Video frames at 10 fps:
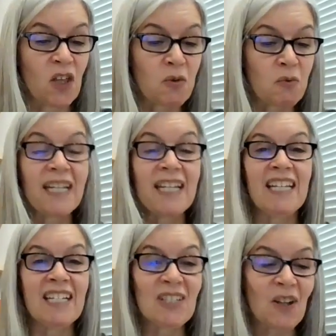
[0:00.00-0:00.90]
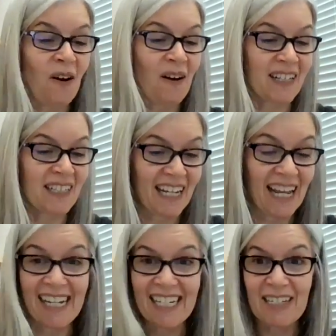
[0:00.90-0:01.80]
Three Dog
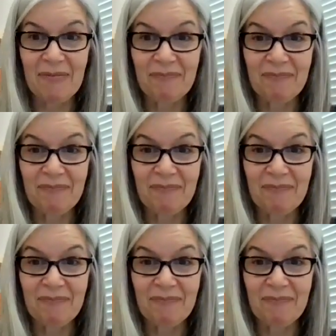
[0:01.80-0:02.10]
Night.